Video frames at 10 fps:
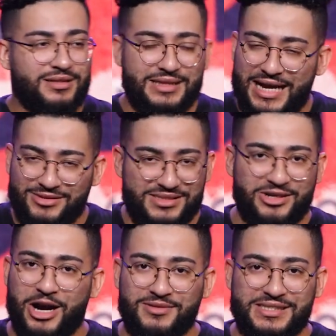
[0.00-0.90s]
thousand
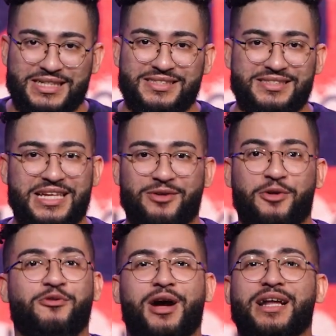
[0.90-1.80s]
conversations
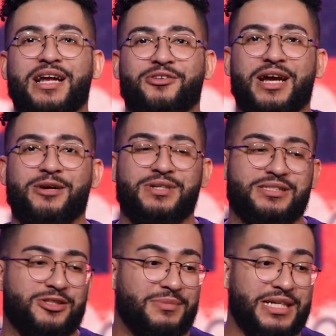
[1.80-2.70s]
every Friday, right, with
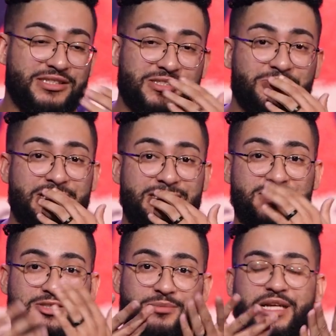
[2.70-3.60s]
so many students
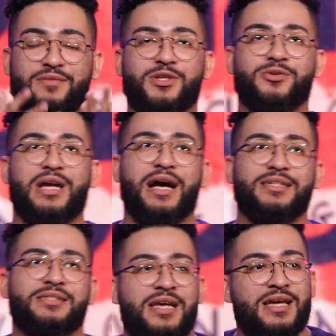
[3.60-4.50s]
and so many of you guys.